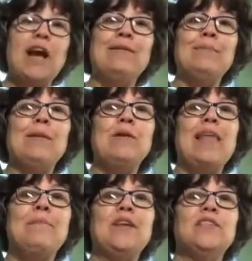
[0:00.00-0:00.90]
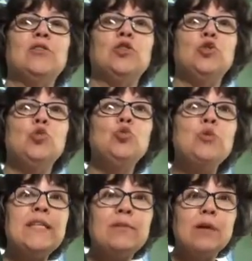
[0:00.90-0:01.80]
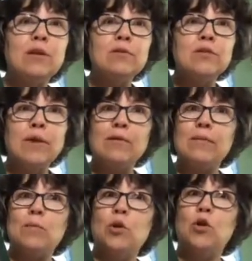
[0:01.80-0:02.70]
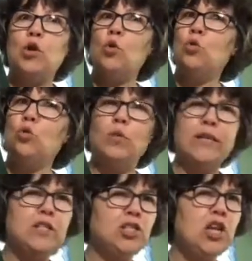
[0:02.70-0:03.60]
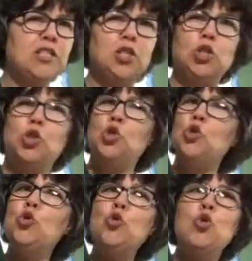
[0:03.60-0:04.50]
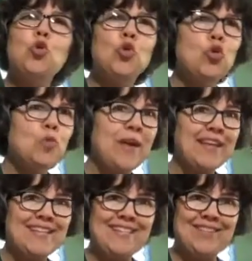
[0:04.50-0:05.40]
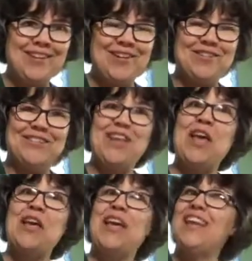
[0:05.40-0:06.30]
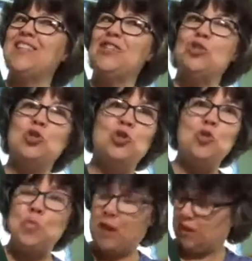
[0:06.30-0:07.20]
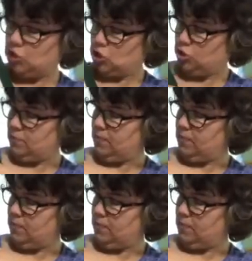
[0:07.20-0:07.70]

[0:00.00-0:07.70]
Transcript: I remember that because there's two zeros, so I remember, ooh, it's just too many zeros. It's too much.